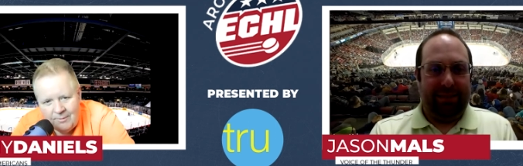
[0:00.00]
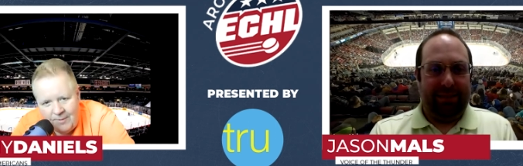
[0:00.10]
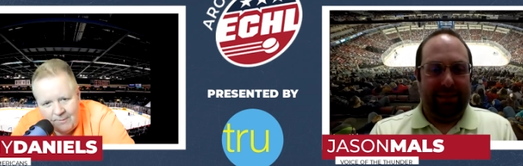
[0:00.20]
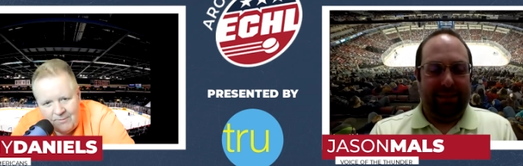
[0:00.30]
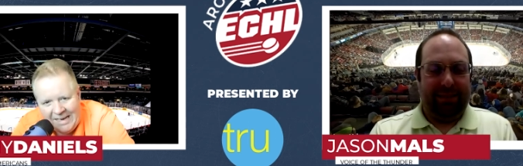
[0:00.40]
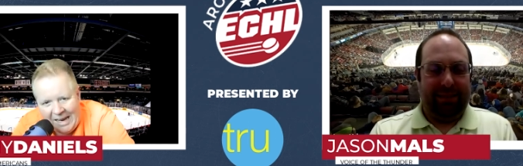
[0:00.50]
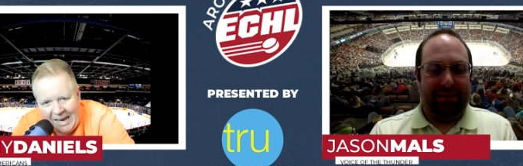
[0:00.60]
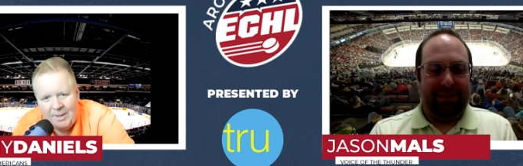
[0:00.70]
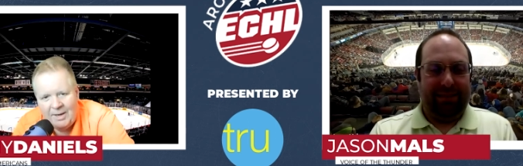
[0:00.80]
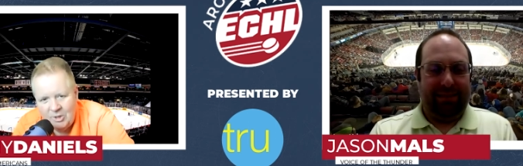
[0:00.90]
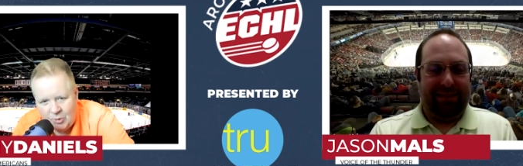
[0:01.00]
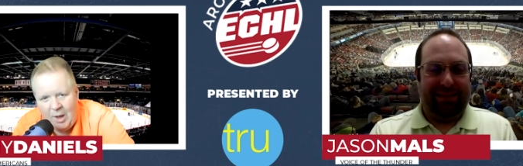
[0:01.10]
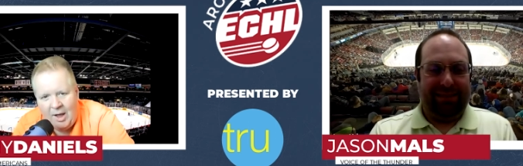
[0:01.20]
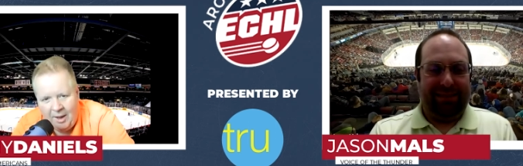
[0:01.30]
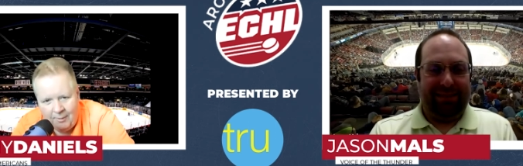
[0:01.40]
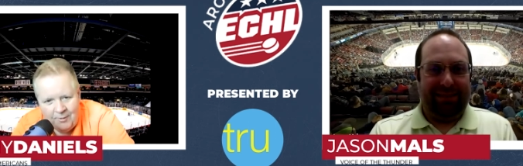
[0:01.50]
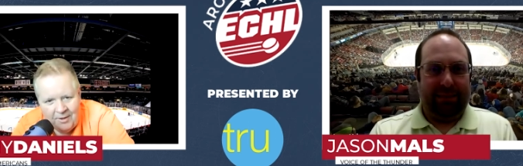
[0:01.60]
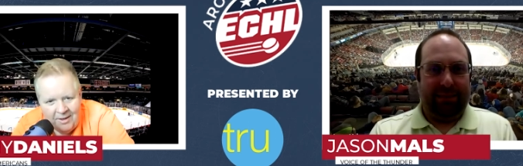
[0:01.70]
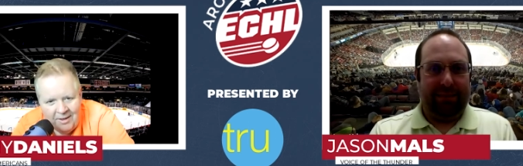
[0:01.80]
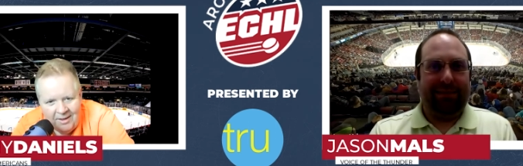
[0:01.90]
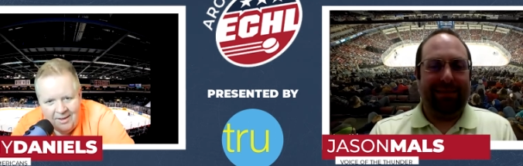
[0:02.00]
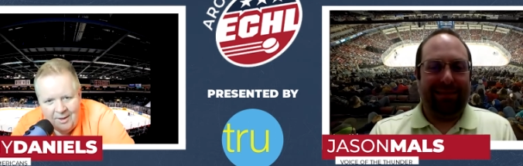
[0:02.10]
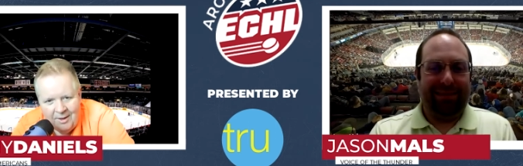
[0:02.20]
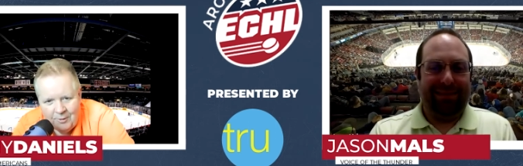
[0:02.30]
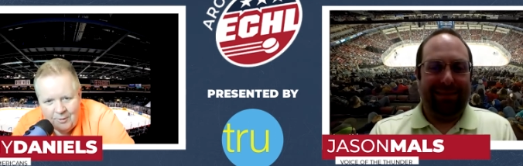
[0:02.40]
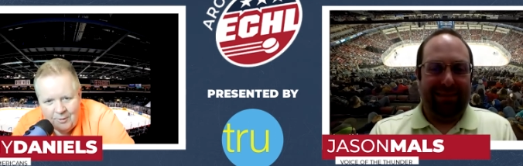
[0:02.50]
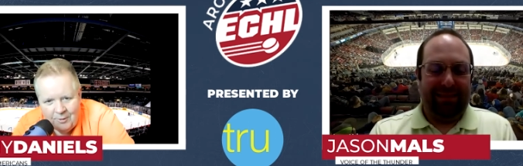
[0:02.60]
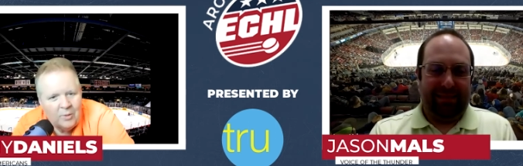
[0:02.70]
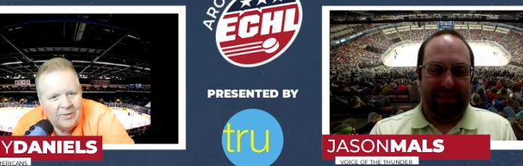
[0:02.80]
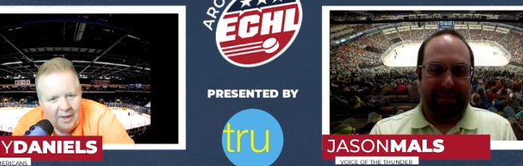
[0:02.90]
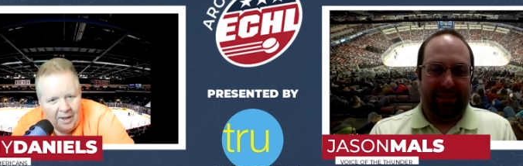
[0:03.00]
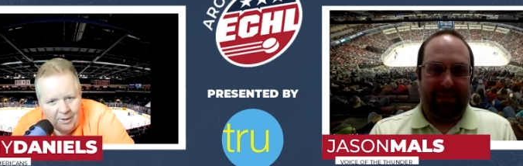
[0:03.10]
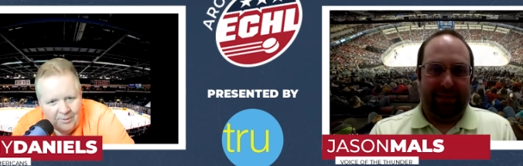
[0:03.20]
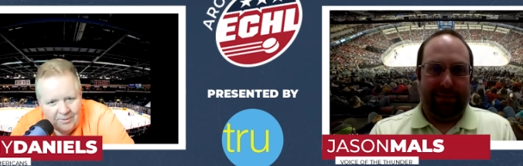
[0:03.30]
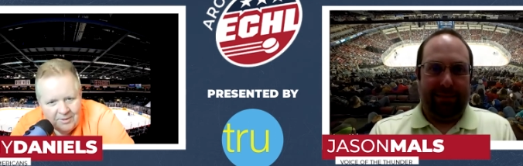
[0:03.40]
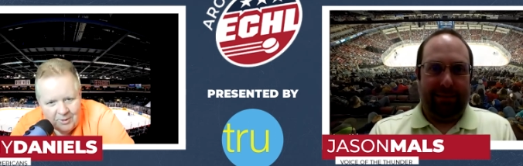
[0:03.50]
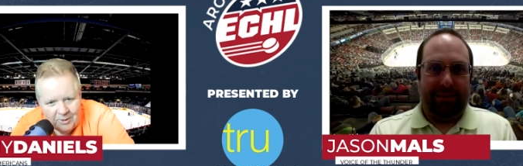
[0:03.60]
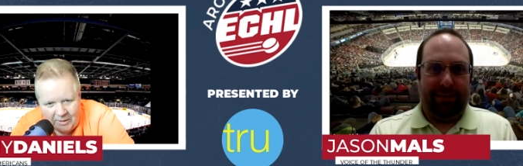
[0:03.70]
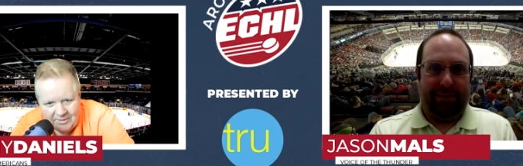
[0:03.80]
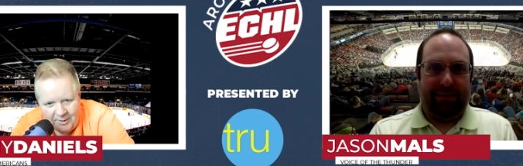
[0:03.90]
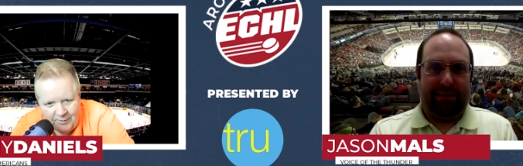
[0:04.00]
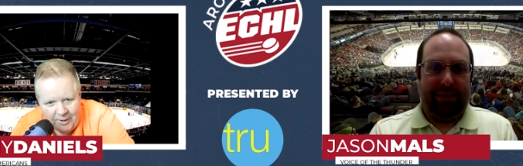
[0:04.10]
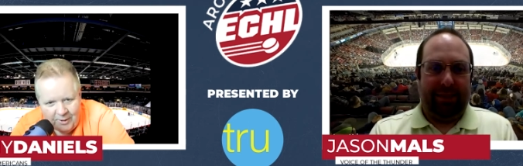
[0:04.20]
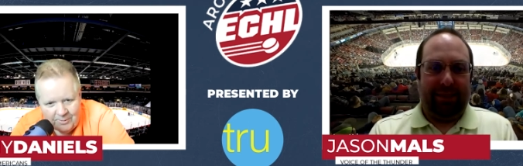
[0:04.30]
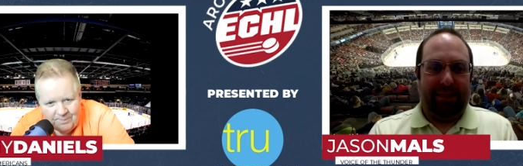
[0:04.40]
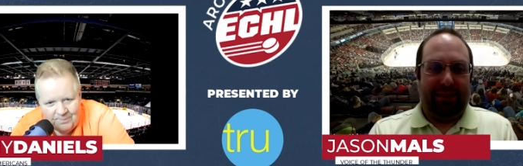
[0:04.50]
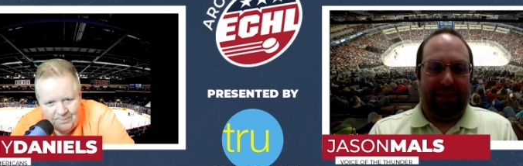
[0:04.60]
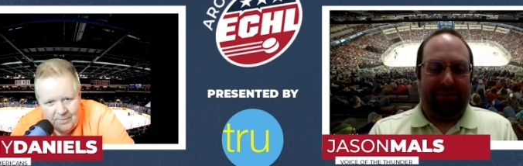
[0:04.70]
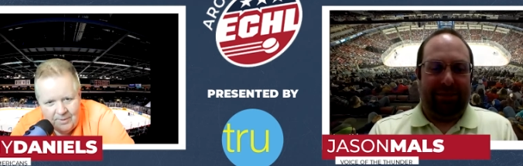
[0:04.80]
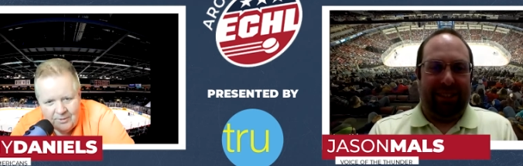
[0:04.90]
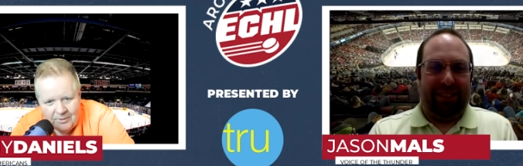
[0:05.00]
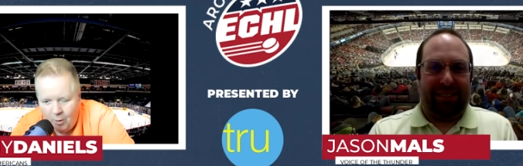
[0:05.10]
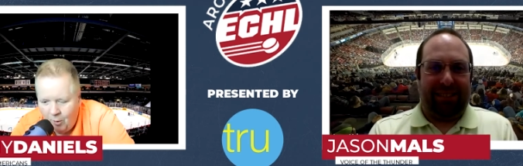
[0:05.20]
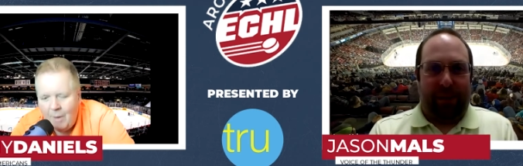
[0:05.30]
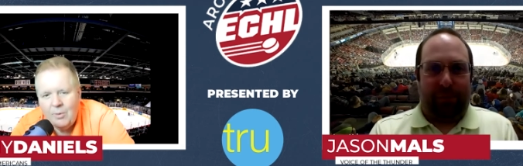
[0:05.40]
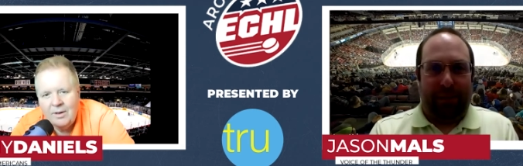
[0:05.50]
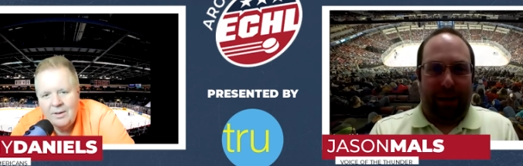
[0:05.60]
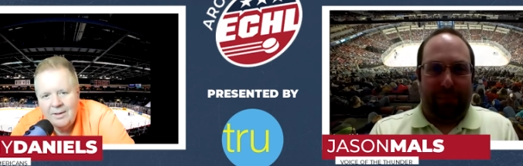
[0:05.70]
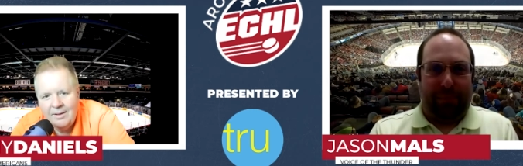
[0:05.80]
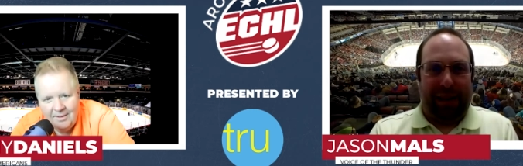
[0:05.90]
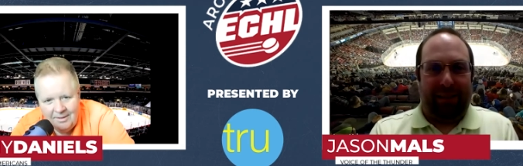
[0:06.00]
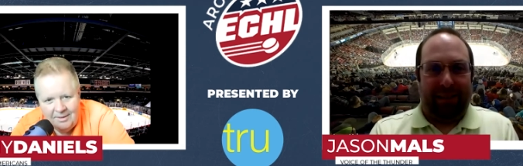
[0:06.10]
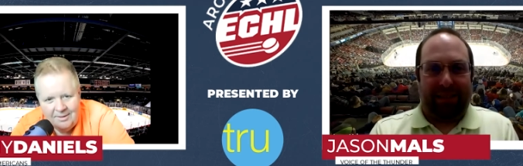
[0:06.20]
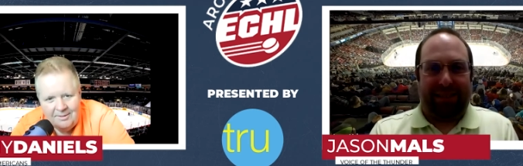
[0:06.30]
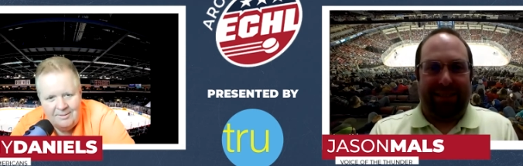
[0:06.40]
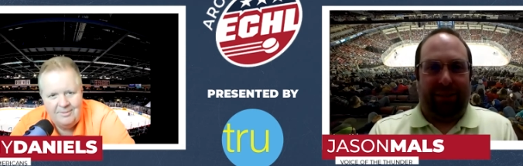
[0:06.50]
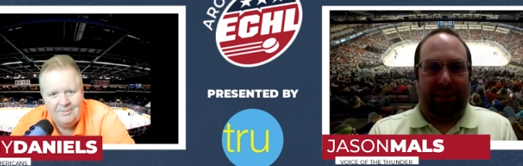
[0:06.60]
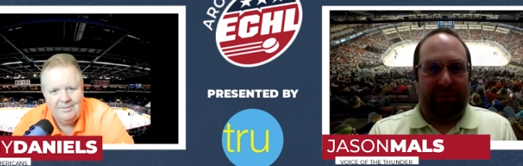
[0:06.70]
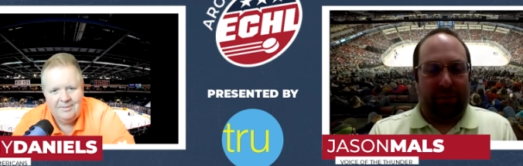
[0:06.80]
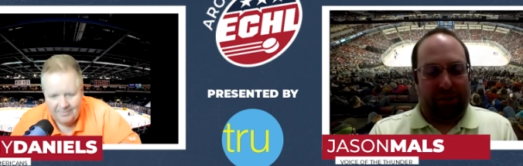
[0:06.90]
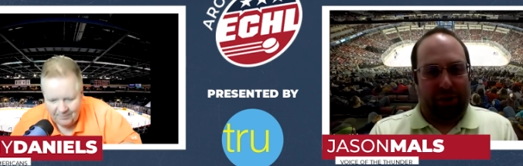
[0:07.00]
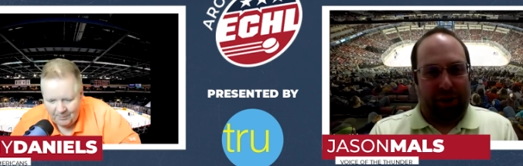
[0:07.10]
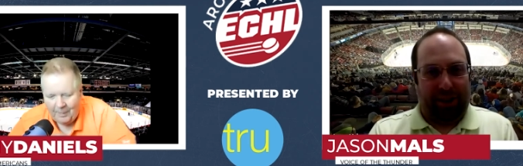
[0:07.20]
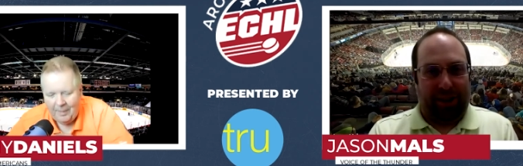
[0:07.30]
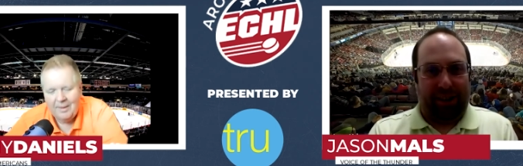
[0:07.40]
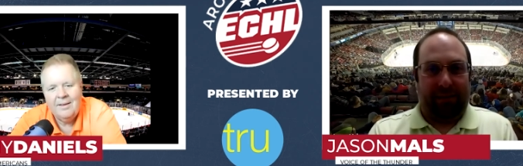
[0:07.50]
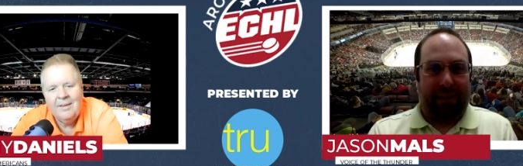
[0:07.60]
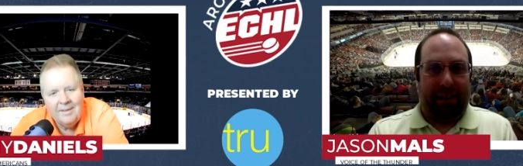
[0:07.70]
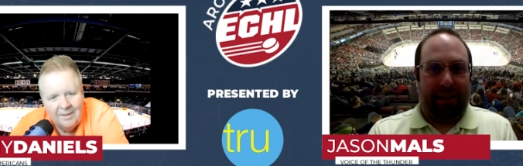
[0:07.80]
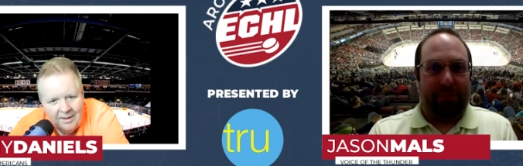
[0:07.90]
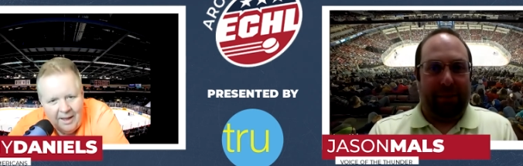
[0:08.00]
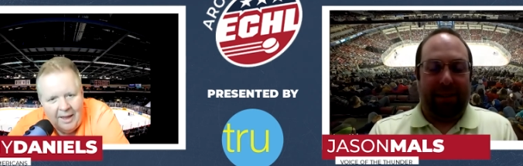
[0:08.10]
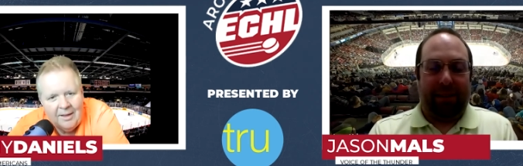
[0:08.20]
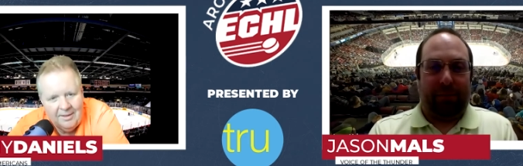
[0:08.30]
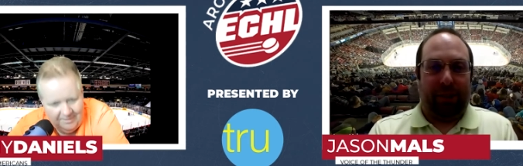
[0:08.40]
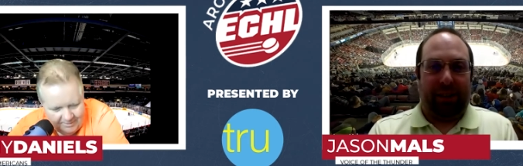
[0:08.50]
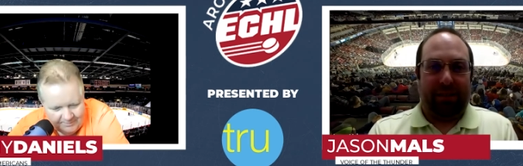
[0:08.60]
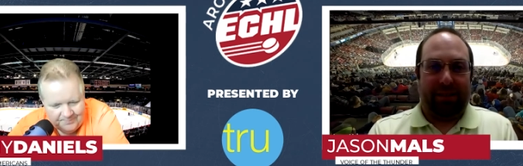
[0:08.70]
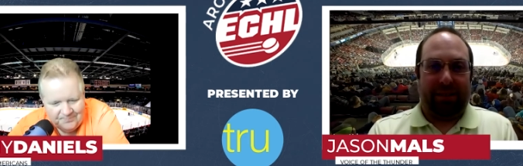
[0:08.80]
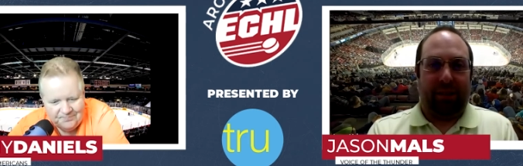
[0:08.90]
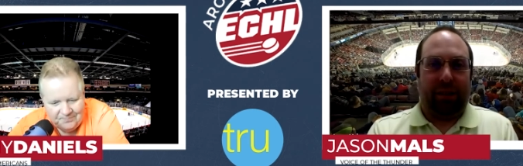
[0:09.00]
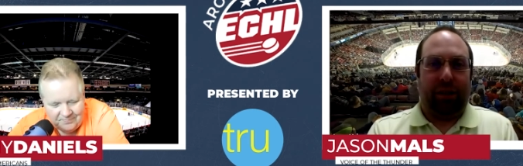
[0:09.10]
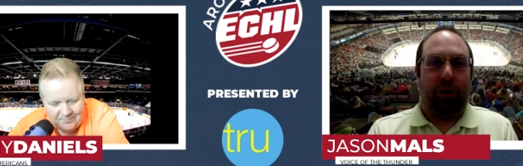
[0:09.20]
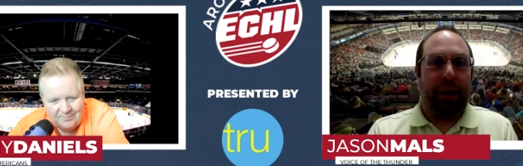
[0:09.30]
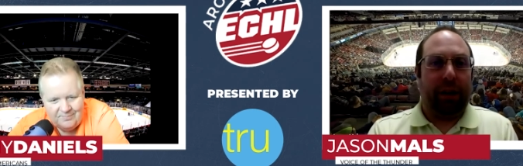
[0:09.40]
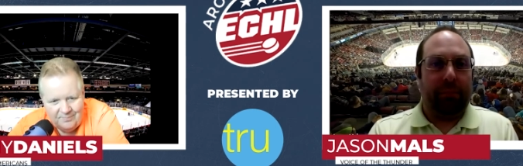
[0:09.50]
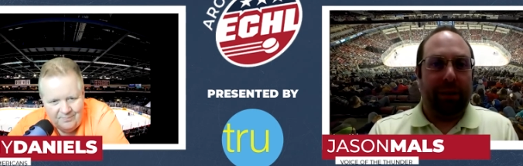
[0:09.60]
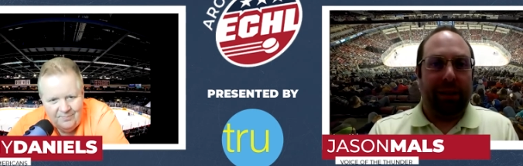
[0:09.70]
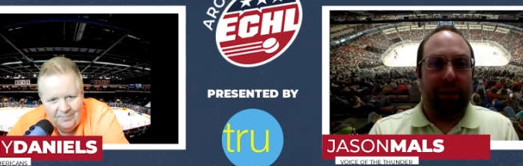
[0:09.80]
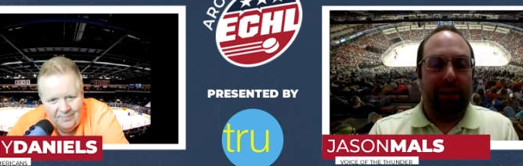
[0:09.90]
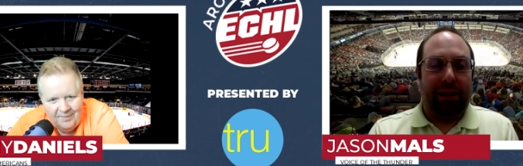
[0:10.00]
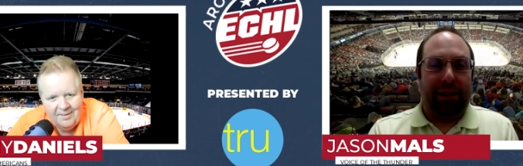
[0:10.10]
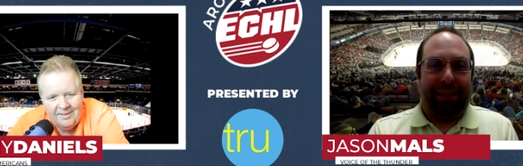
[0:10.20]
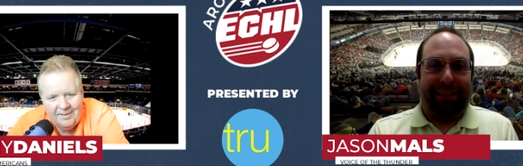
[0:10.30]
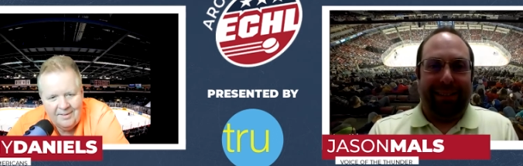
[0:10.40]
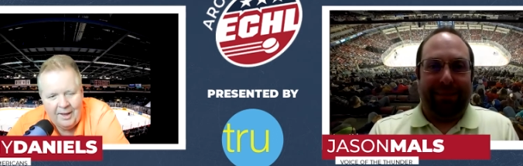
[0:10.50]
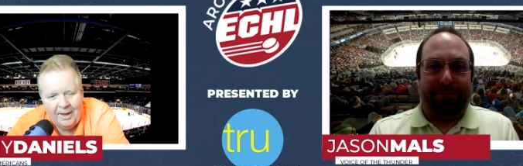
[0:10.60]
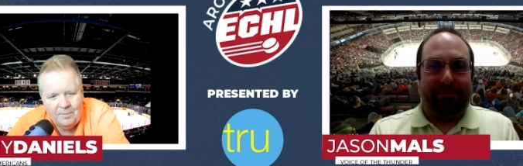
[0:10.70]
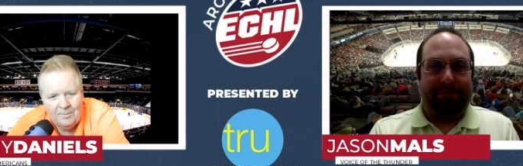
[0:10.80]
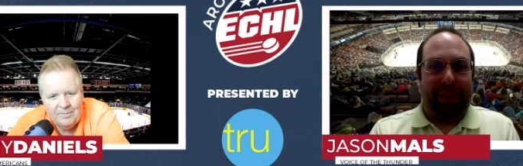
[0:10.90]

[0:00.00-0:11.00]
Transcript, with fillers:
Speaker 1: fifty-eight minute drive from the hotel to Wrigley Field. Well, let's so not
Speaker 2: forget would, my parents still live in Chicago. I, I would definitely consider going, but um, yeah,